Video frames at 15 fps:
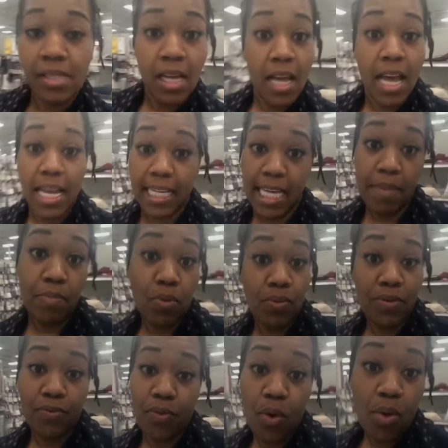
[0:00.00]
And keep moving
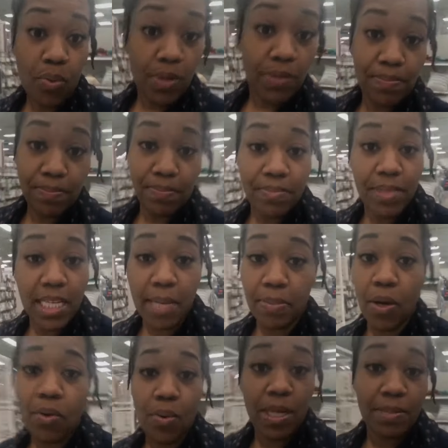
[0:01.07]
forward. Keep
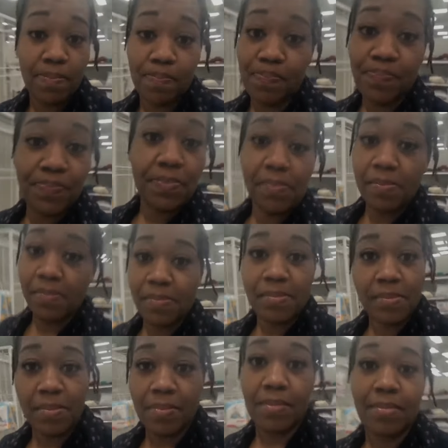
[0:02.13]
going.
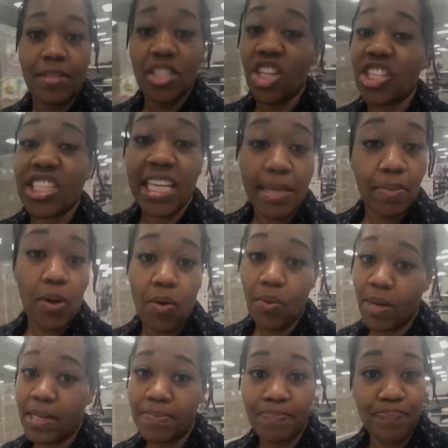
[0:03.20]
Just keep
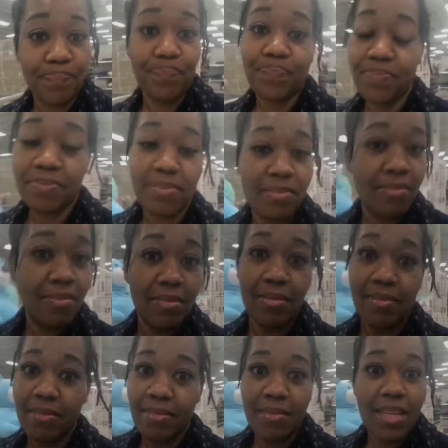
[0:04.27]
going.
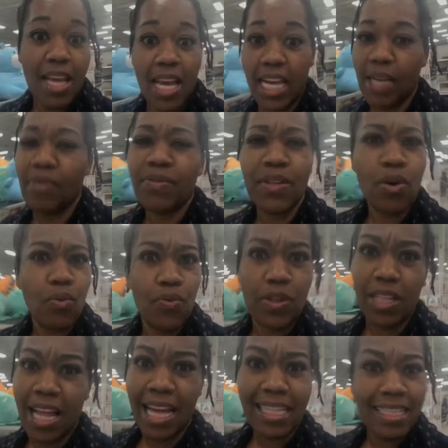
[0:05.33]
If you don't feel
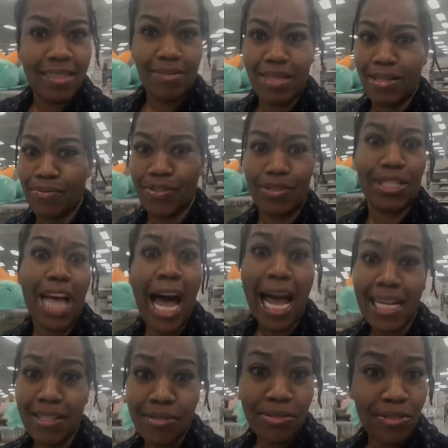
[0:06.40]
like it, if you're
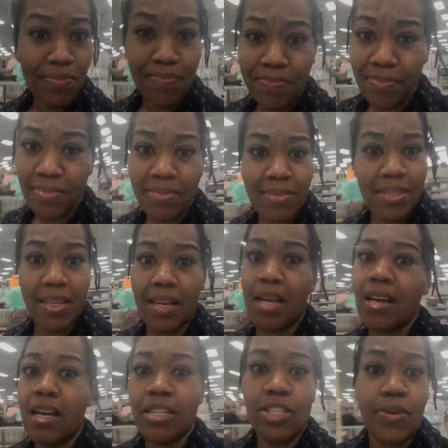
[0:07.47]
tired,
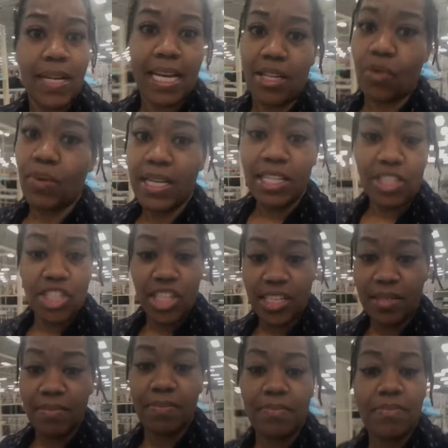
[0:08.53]
you ain't got no energy,
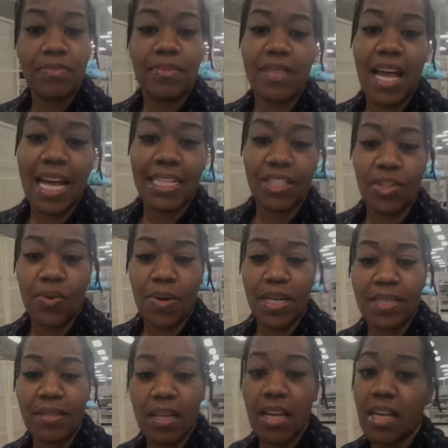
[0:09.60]
how you doing?
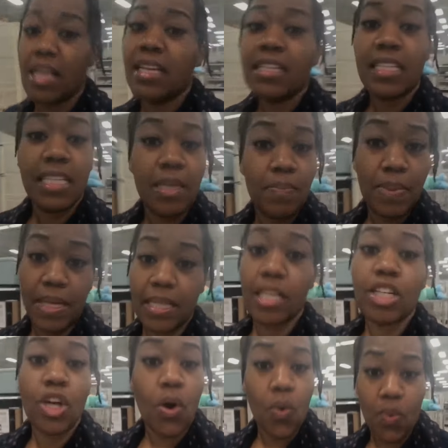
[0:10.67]
Keep it
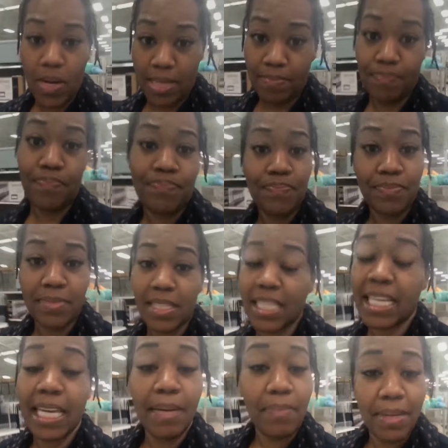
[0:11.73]
going
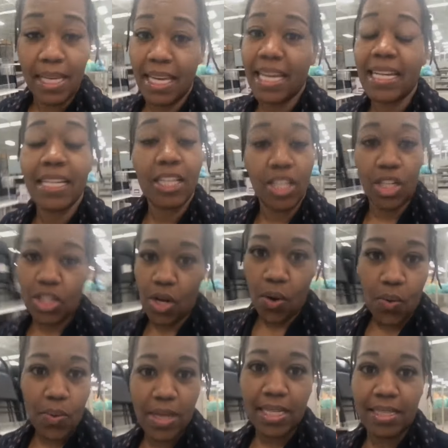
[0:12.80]
keep it
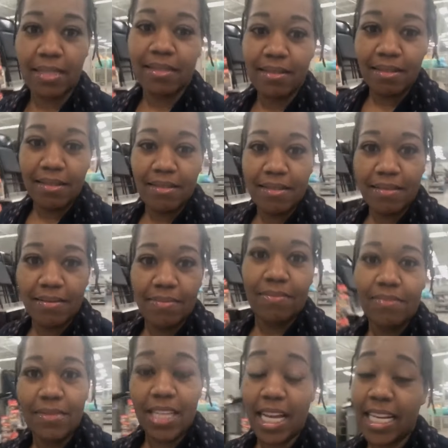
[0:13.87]
going.
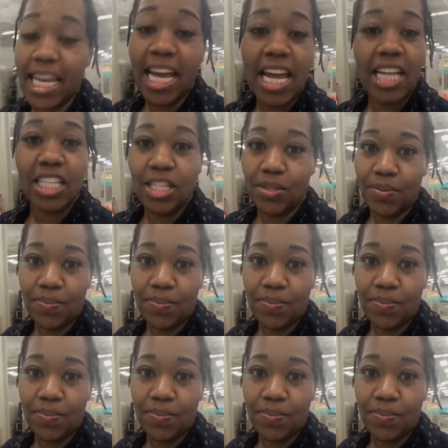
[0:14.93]
Take care of you.